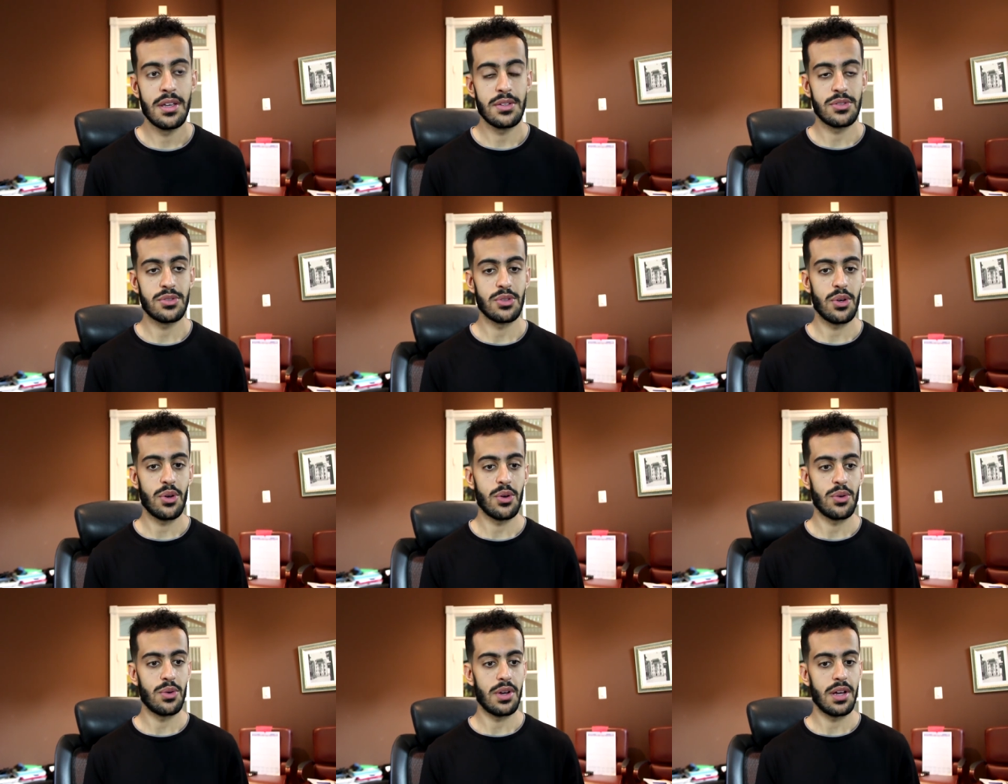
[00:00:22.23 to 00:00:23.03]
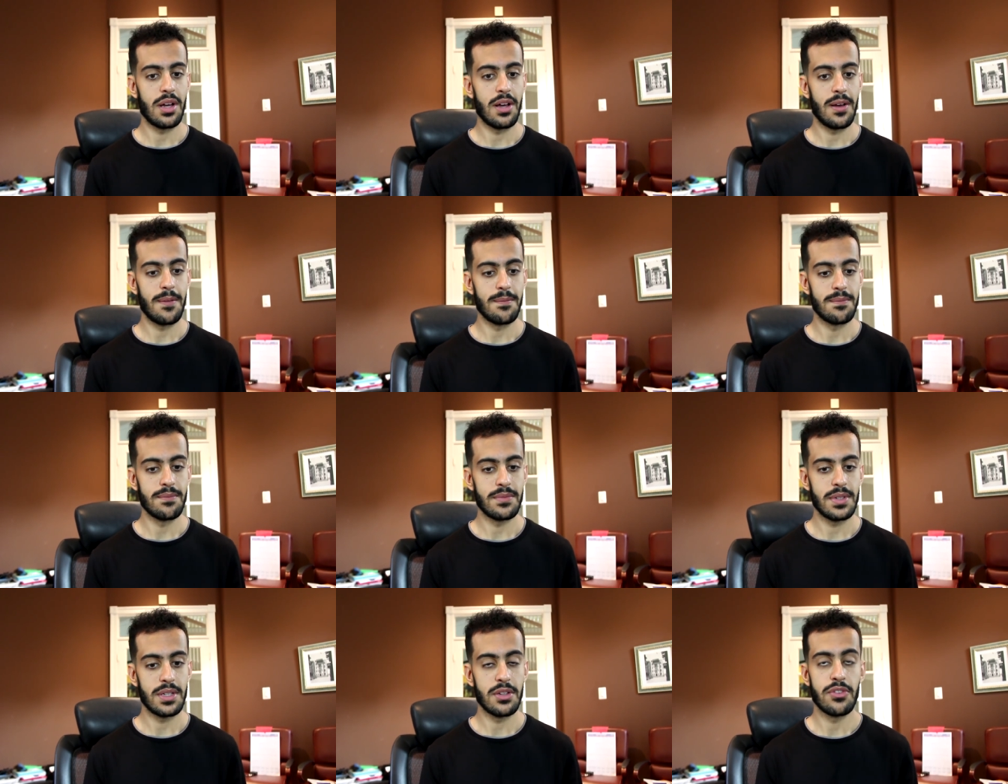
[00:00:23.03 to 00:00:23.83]
So,
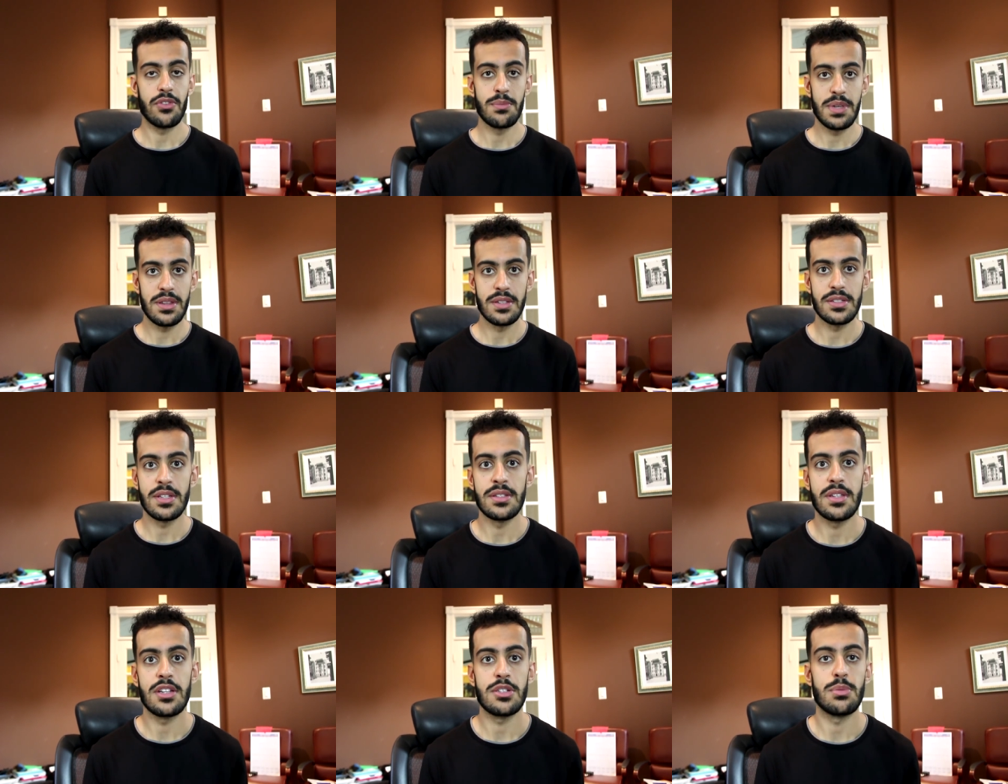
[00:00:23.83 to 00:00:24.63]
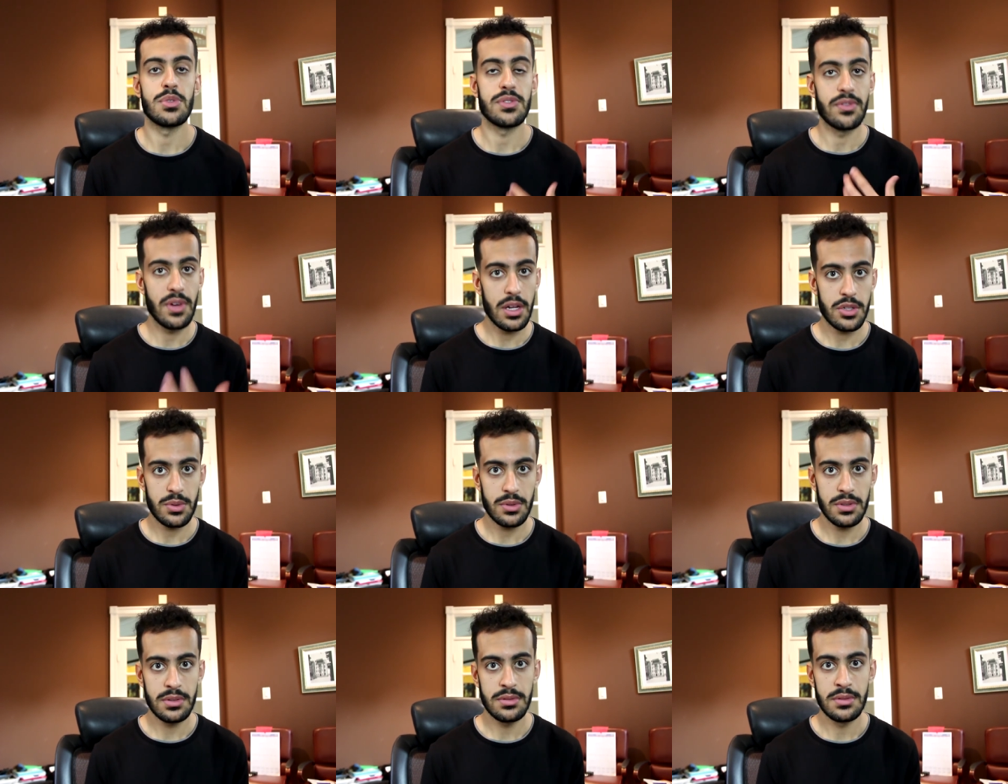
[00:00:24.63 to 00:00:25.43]
for me this internship was
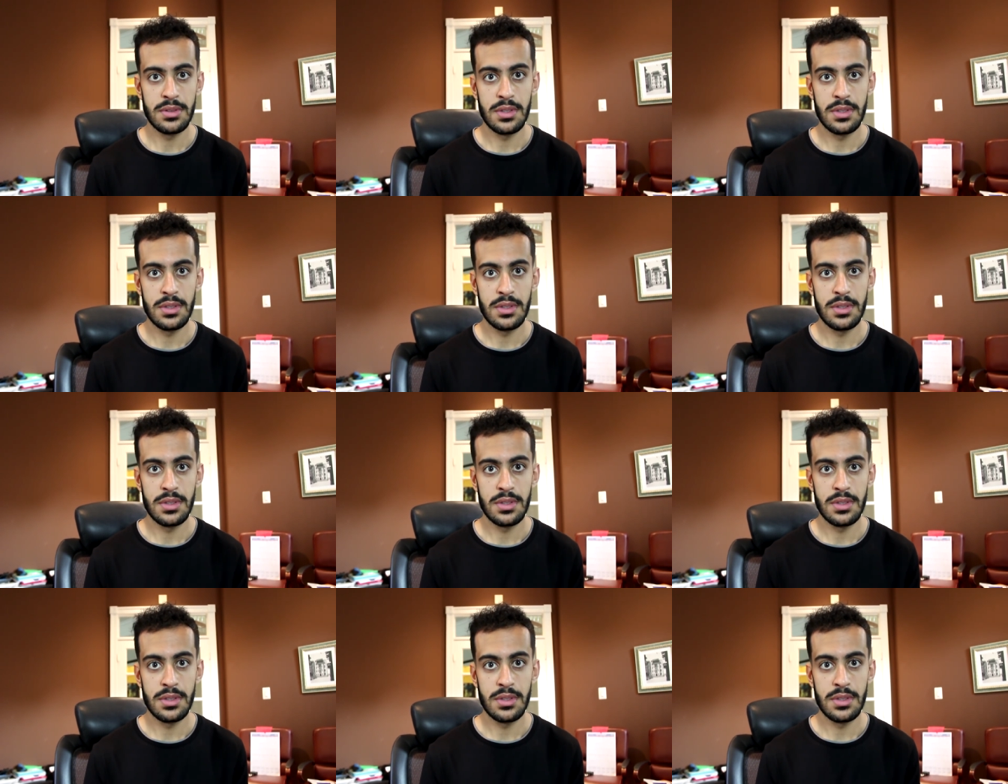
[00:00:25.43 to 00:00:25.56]
virtual,